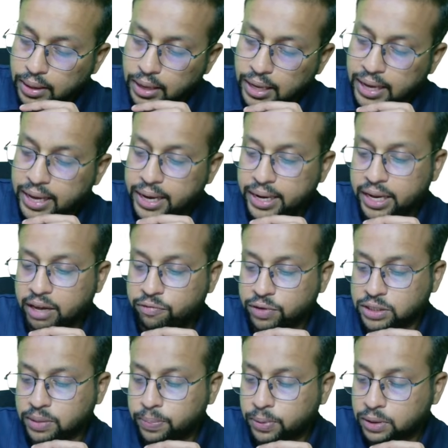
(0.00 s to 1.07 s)
And if it's
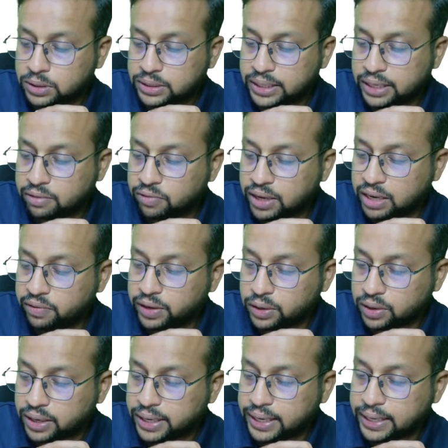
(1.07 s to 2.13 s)
a prosthetic valve
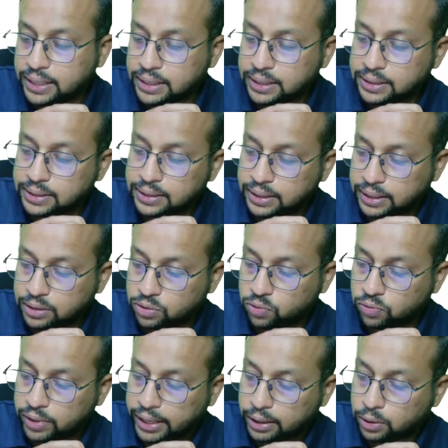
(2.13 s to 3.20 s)
endocarditis, it's
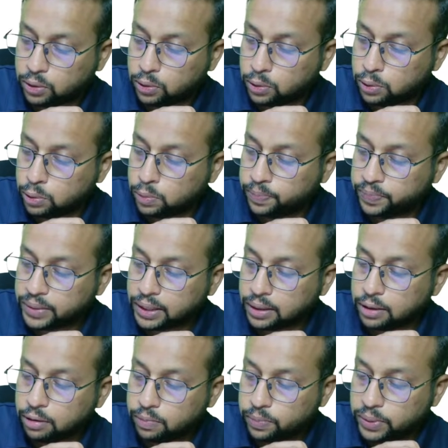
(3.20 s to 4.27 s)
Vanco
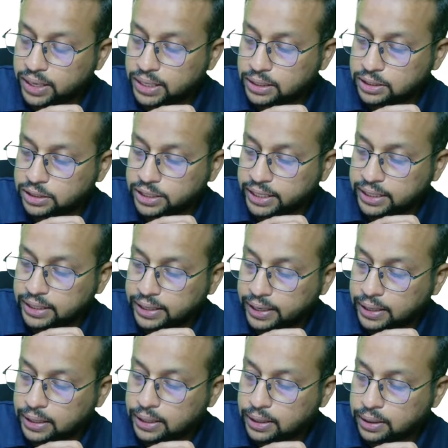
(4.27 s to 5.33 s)
plus
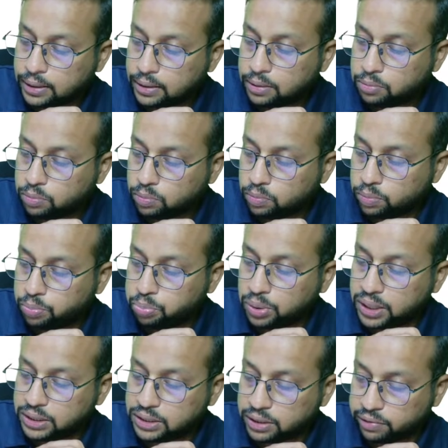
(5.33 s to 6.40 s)
genta
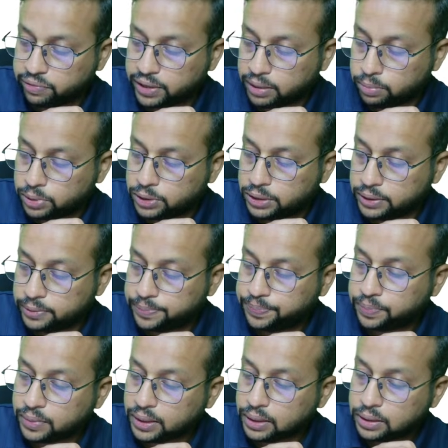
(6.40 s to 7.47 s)
plus rifampicin.
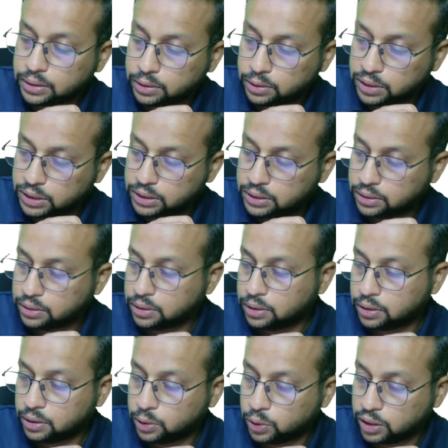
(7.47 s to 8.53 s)
So this
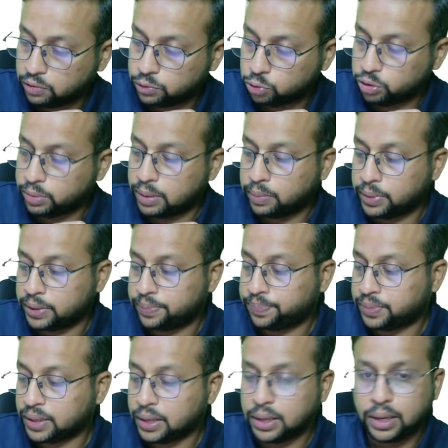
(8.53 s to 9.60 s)
you have to remember.
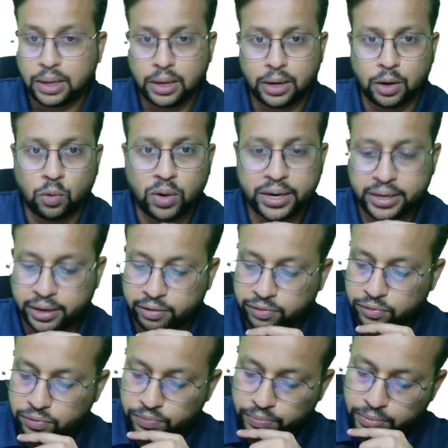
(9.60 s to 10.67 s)
Now, what if